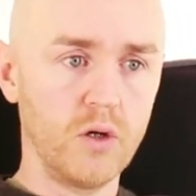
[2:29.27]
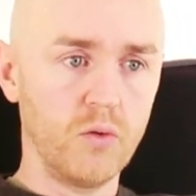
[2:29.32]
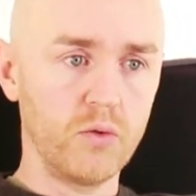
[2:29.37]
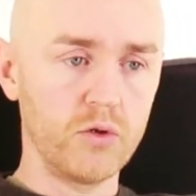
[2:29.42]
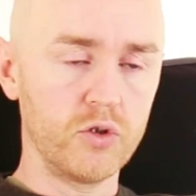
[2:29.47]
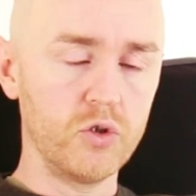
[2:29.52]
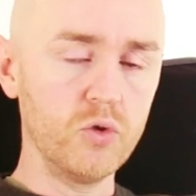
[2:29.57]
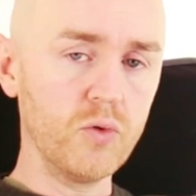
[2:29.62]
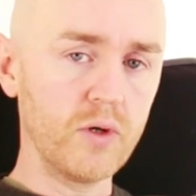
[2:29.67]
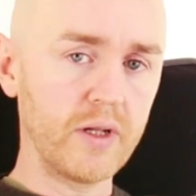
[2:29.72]
We
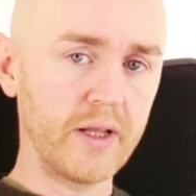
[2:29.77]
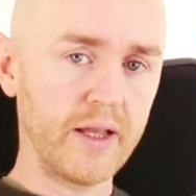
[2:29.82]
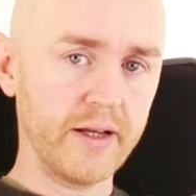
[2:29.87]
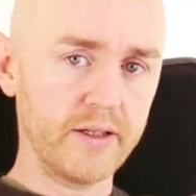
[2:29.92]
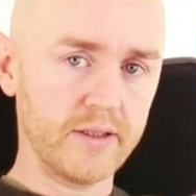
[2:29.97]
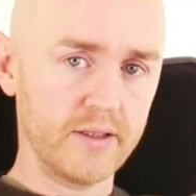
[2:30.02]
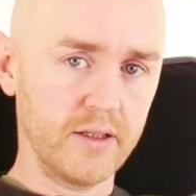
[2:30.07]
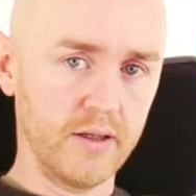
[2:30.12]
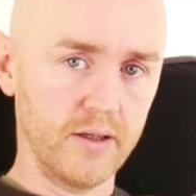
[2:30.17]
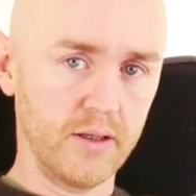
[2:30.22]
do
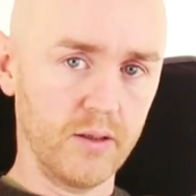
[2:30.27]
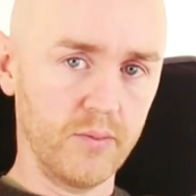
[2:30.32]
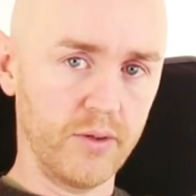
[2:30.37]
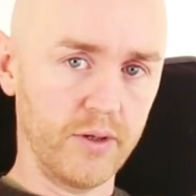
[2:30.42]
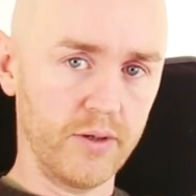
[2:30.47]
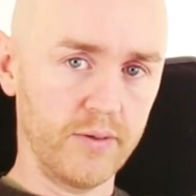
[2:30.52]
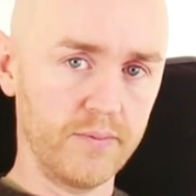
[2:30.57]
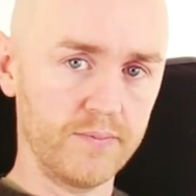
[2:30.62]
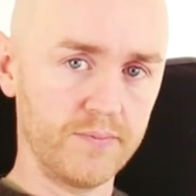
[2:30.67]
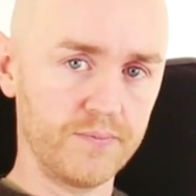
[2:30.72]
relax a little
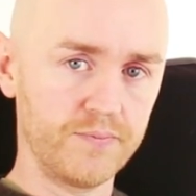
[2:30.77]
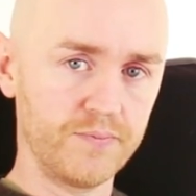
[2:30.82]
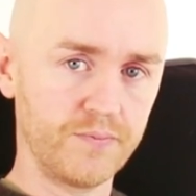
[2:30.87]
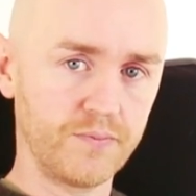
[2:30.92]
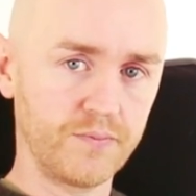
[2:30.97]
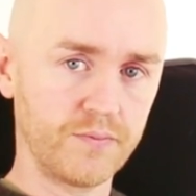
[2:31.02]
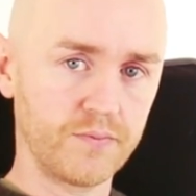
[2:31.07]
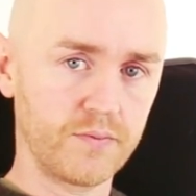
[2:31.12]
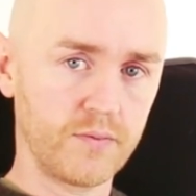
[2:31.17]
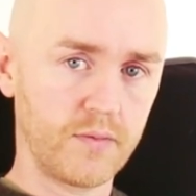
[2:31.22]
bit,
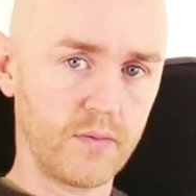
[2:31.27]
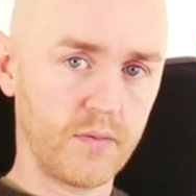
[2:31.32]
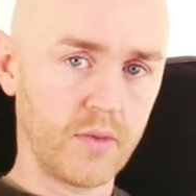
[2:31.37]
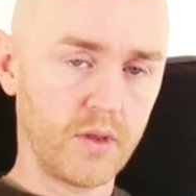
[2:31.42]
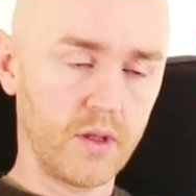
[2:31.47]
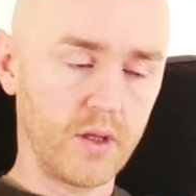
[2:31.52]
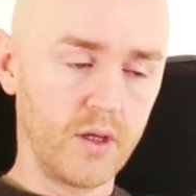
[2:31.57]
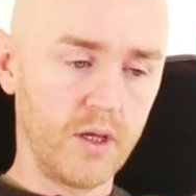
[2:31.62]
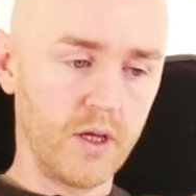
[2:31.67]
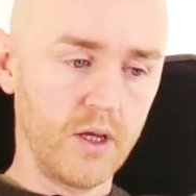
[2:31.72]

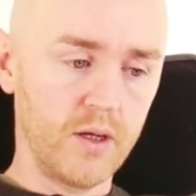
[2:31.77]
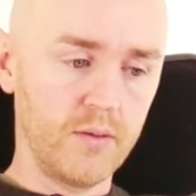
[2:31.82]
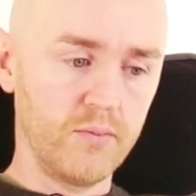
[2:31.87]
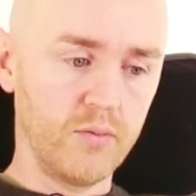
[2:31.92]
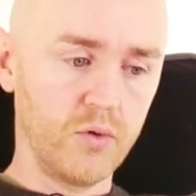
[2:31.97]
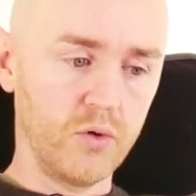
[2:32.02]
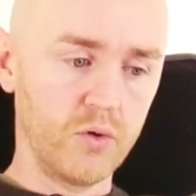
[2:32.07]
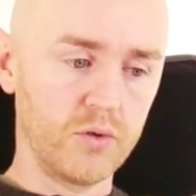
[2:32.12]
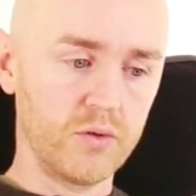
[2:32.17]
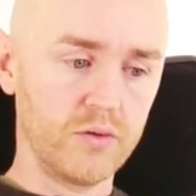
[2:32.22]

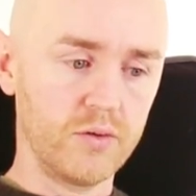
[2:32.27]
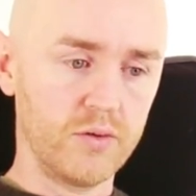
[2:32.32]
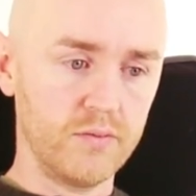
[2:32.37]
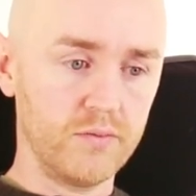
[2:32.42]
but